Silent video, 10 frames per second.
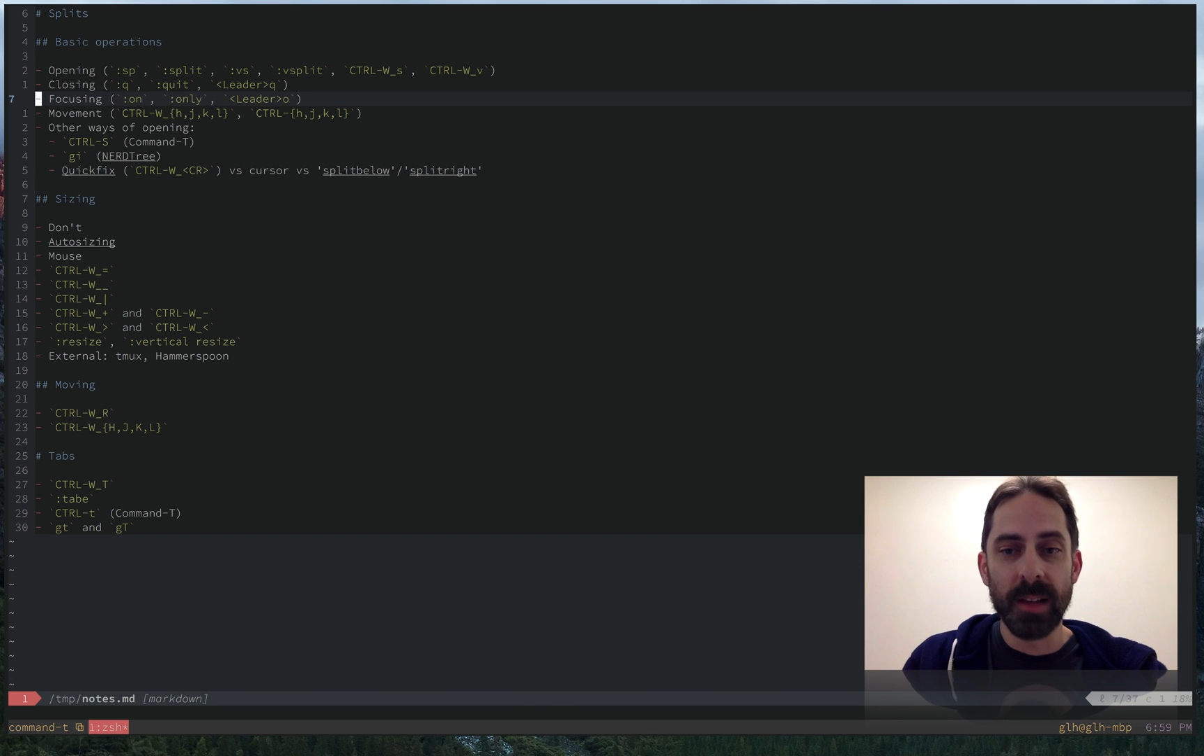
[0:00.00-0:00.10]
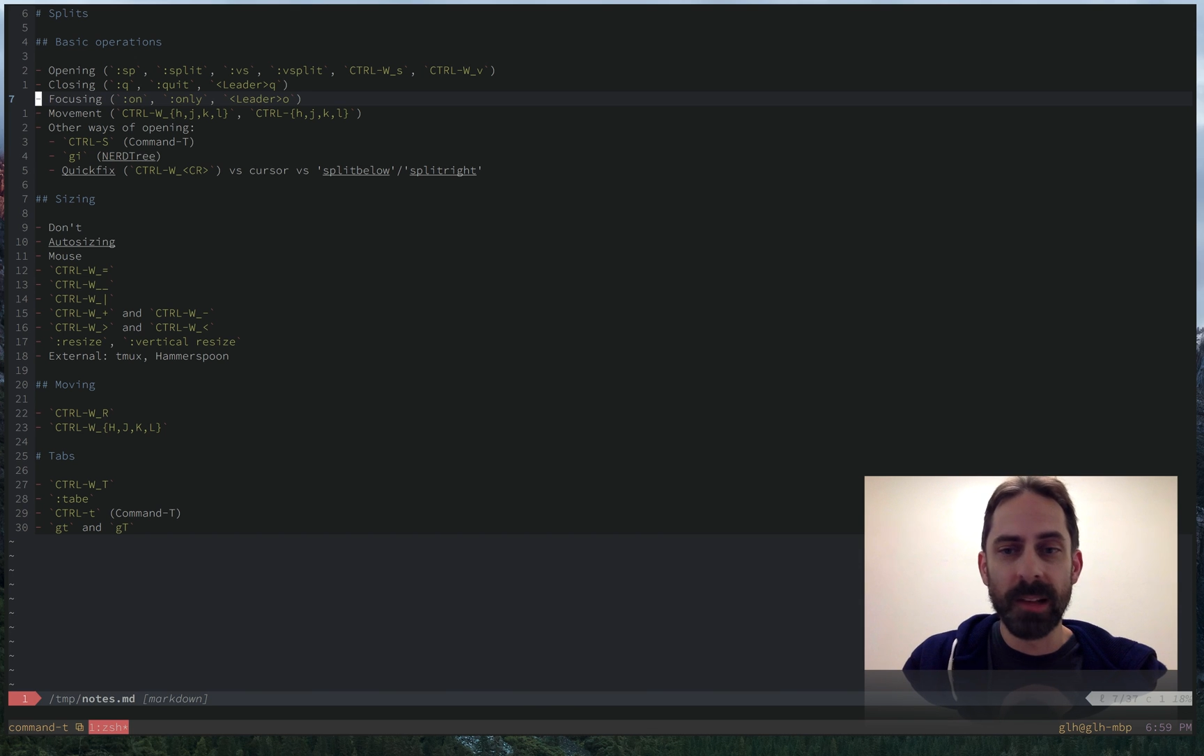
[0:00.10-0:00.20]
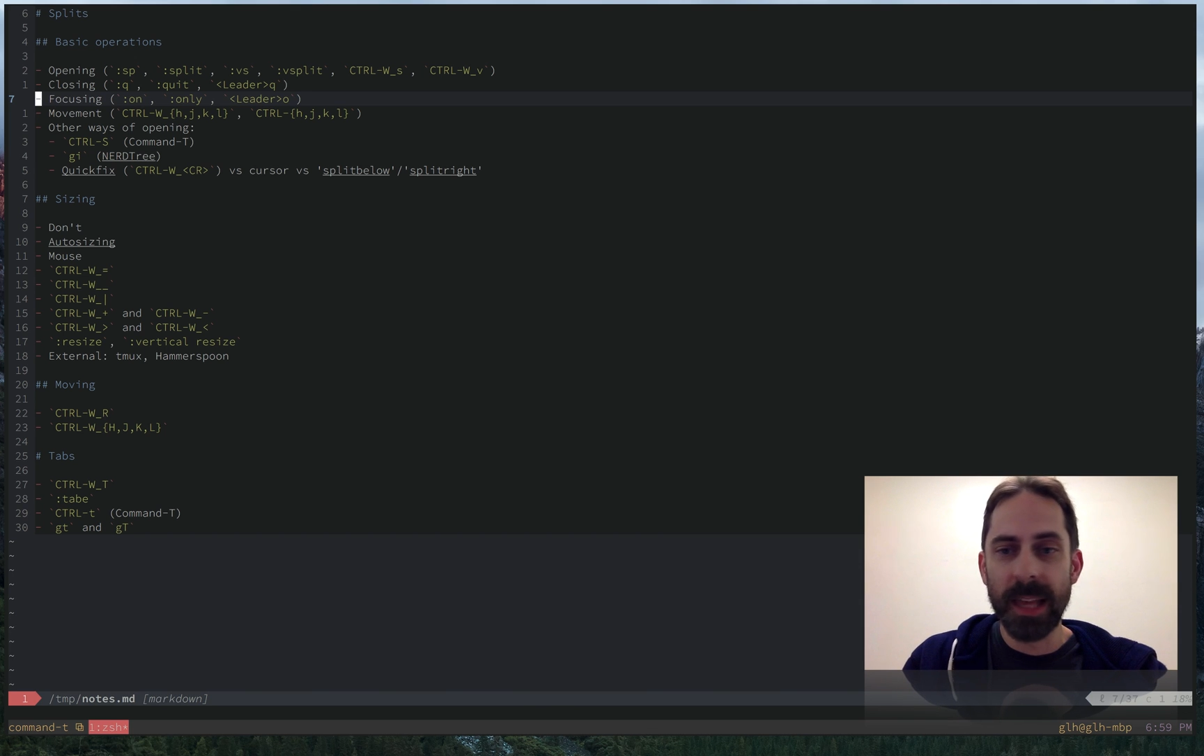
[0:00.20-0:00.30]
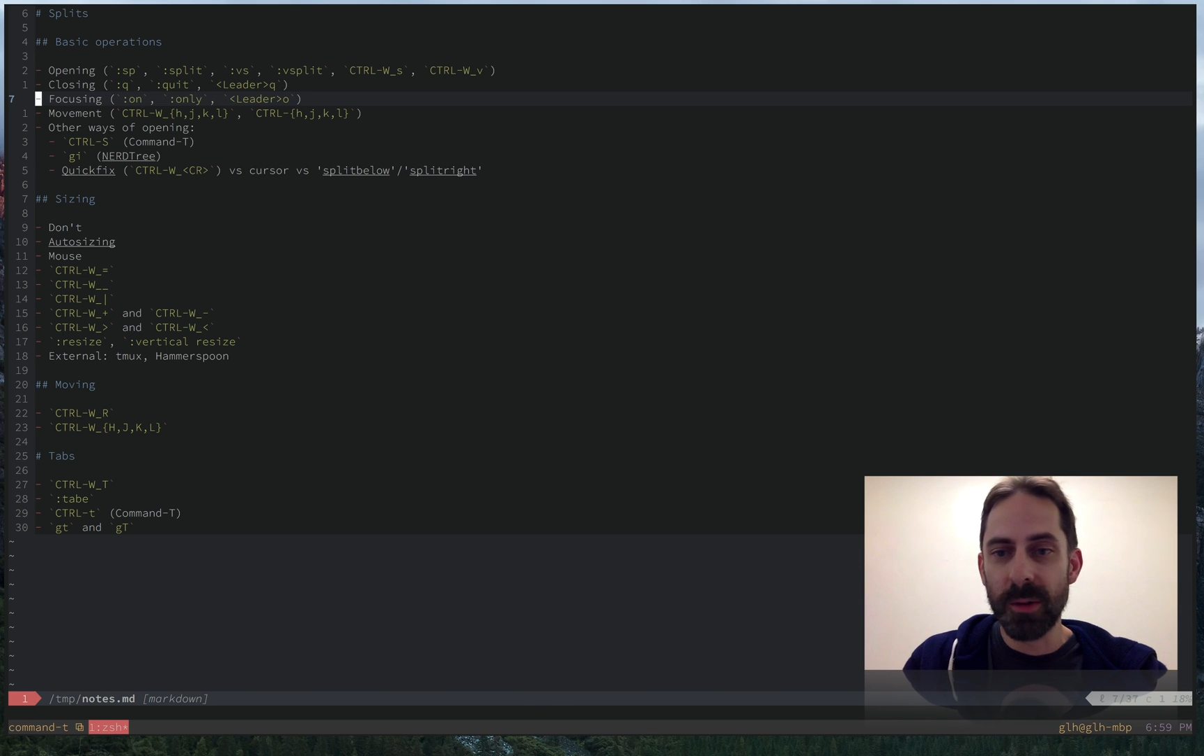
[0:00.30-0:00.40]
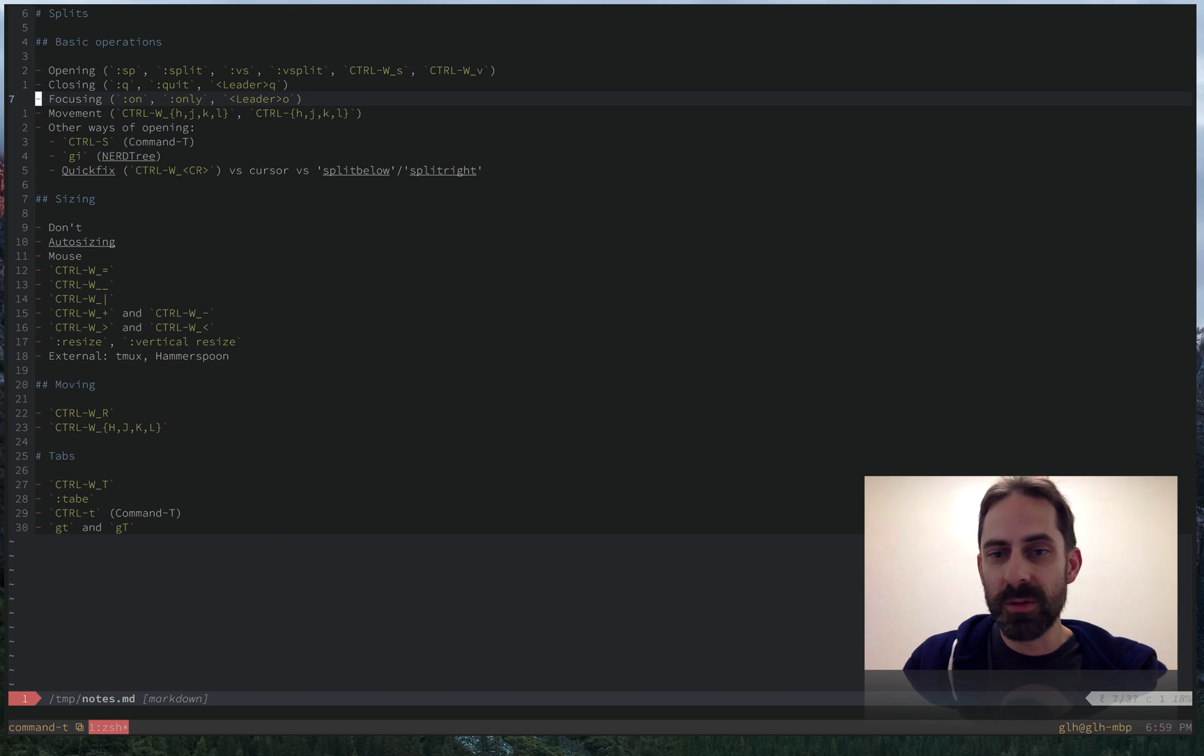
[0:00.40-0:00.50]

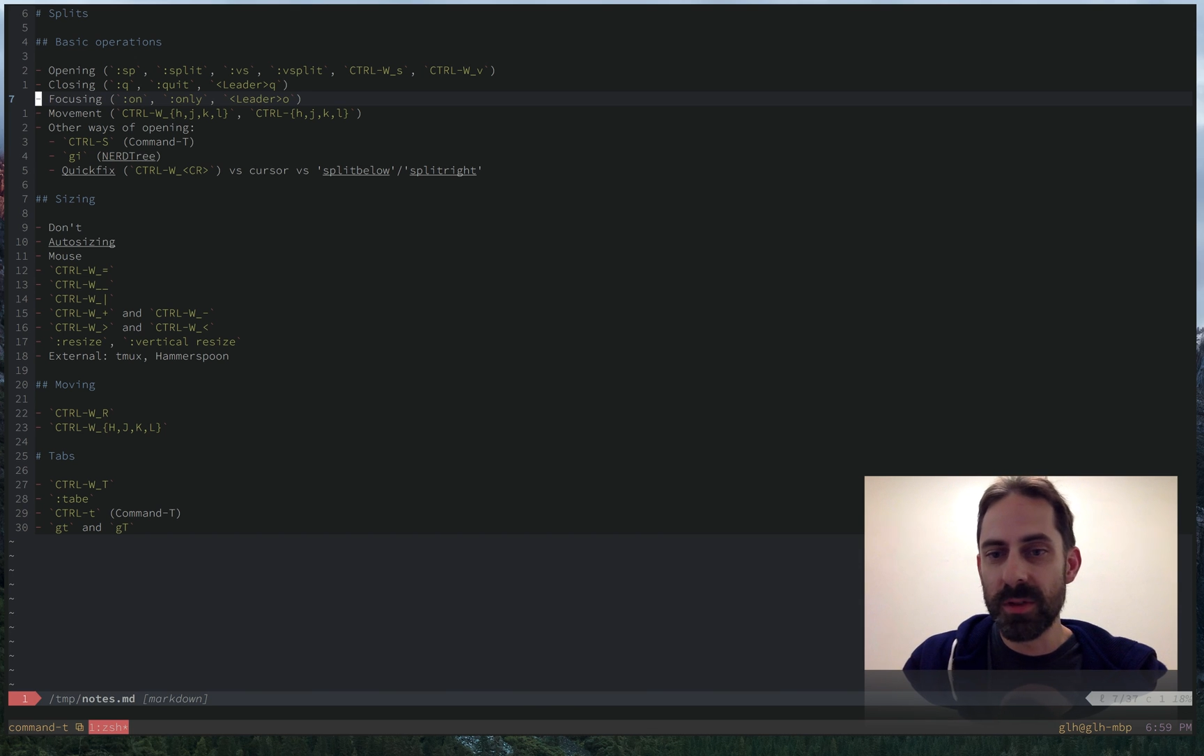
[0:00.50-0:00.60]
I'll get on